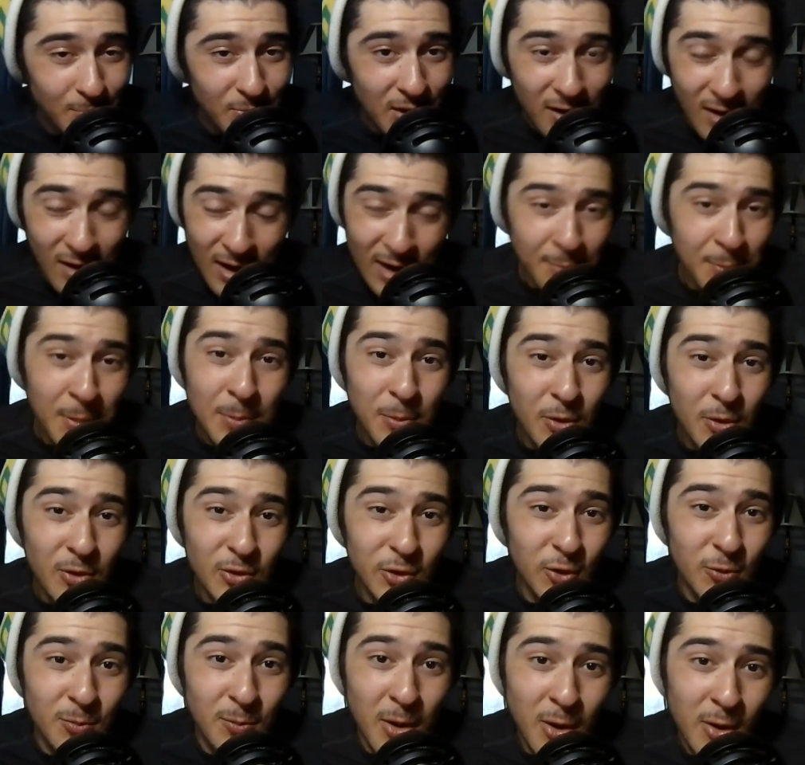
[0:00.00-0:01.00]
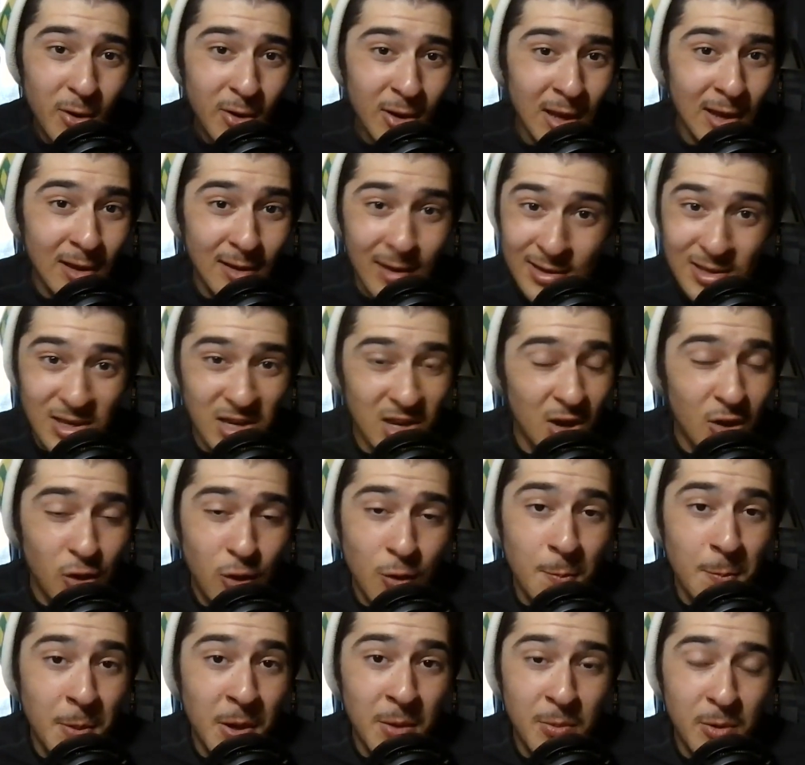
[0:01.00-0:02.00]
A lot of people in your market, like the other
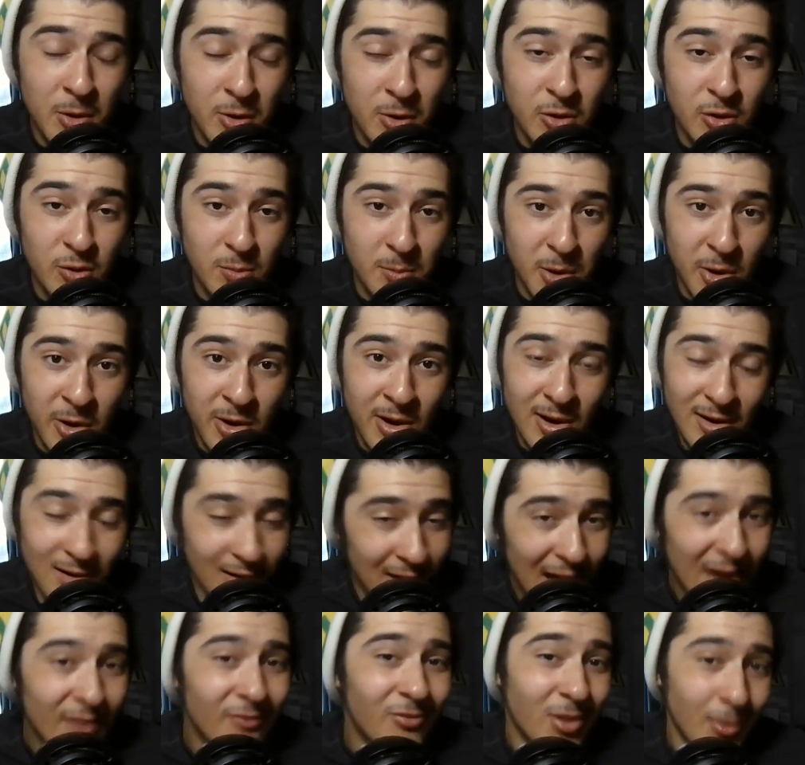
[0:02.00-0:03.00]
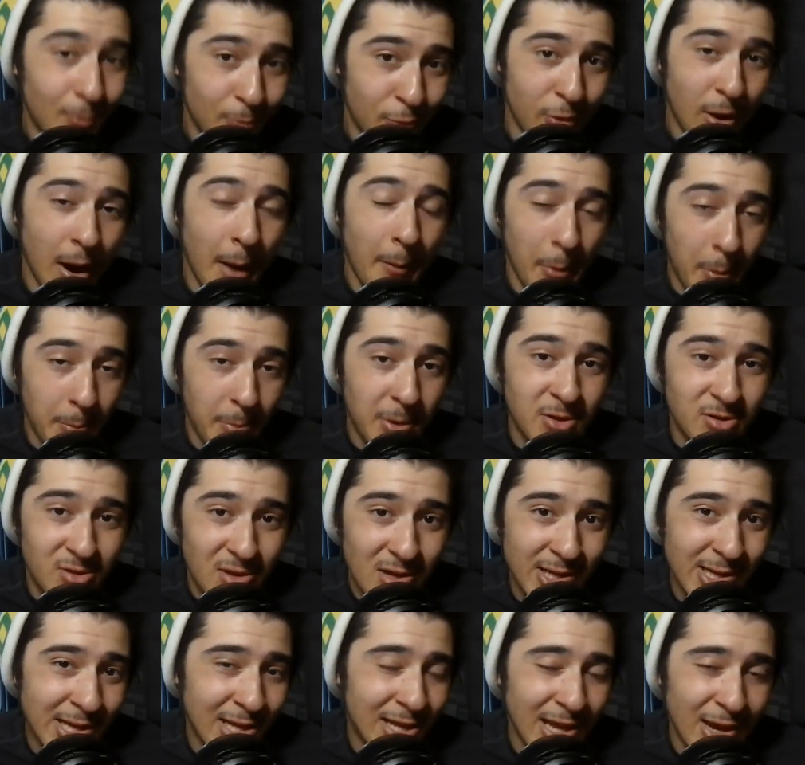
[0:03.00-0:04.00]
people in your market, a lot of them probably
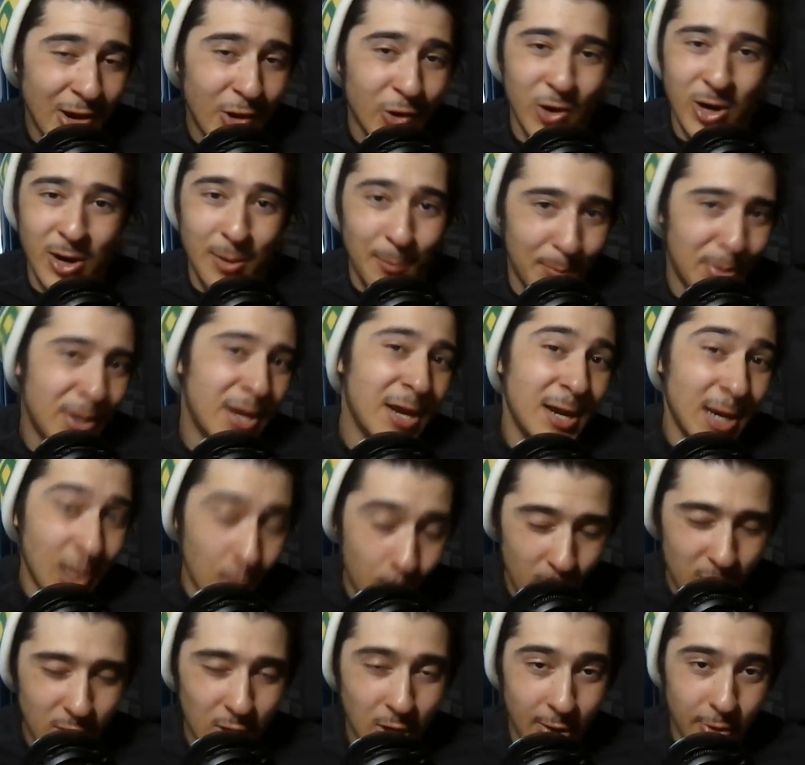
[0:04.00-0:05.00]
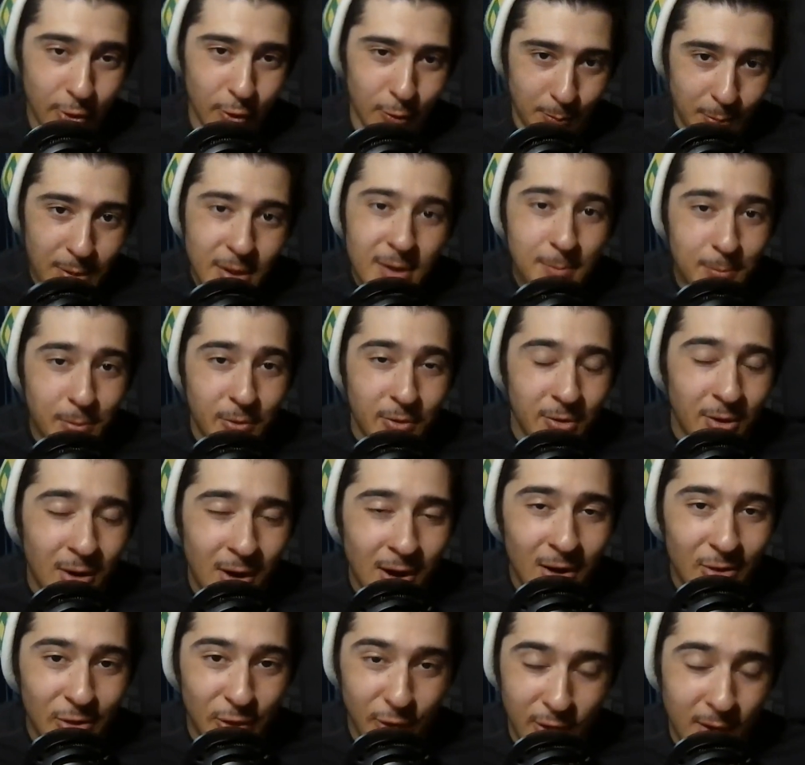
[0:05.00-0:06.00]
think that they are competing with other people.
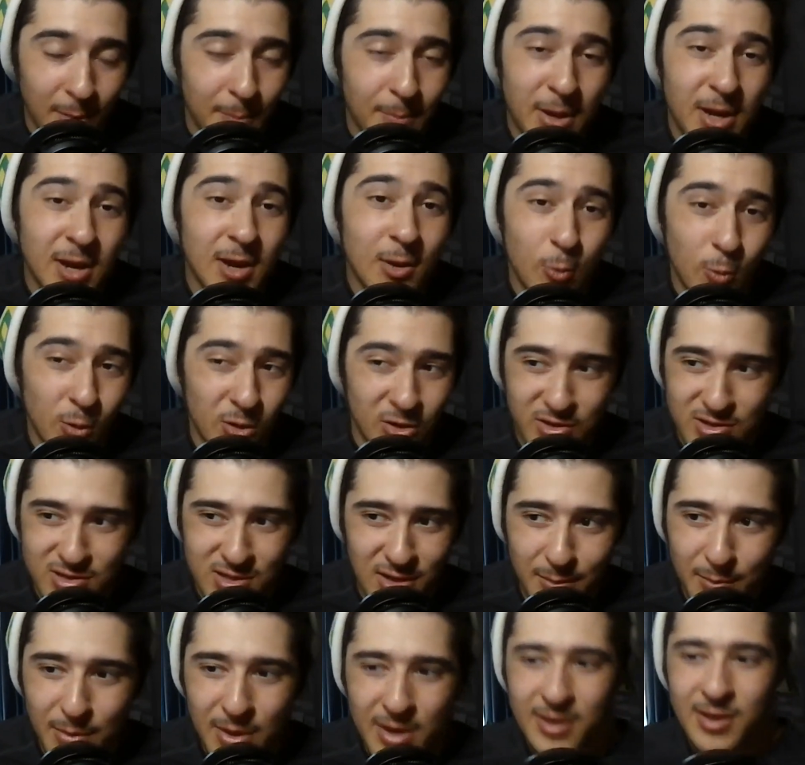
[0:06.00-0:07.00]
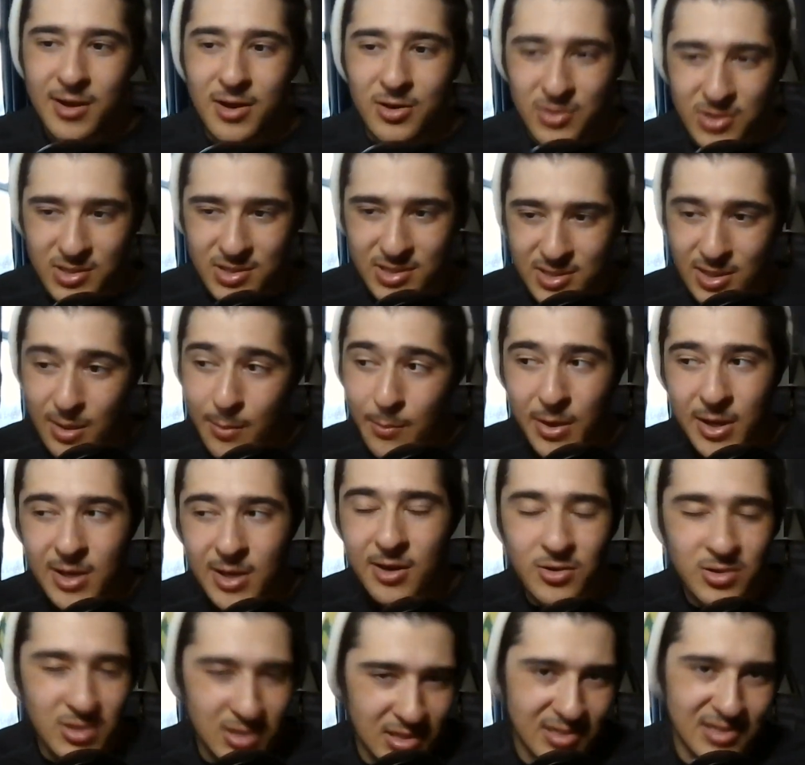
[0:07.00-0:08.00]
They're competing with somebody else. Somebody
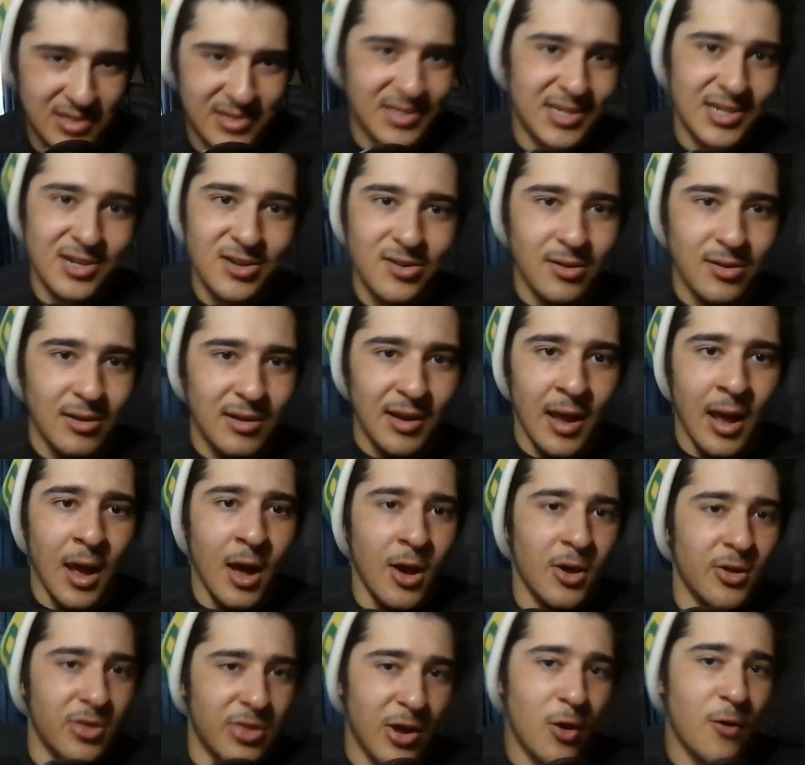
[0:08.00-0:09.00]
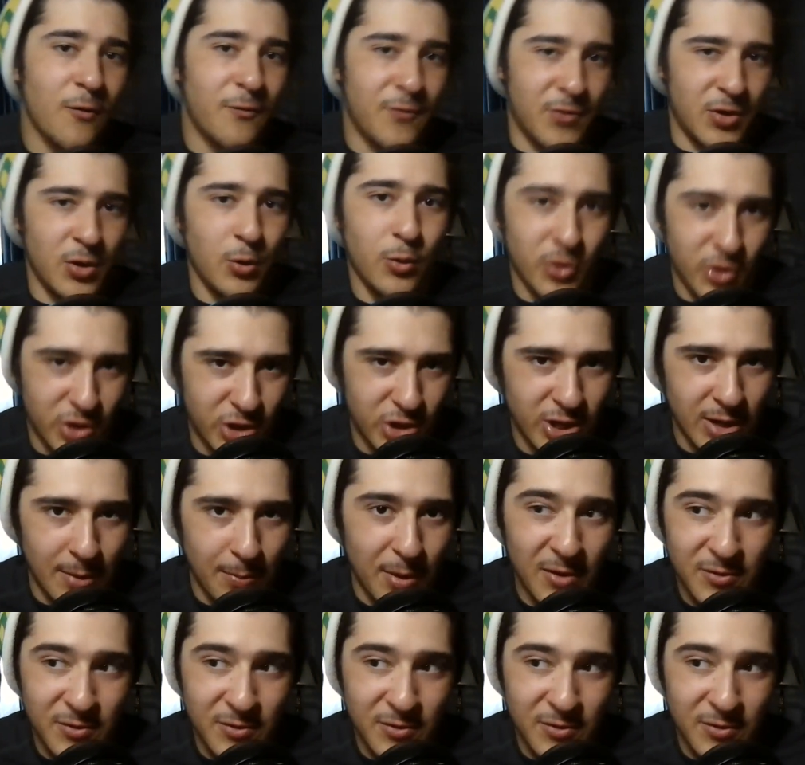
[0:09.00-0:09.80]
else is stealing their viewership.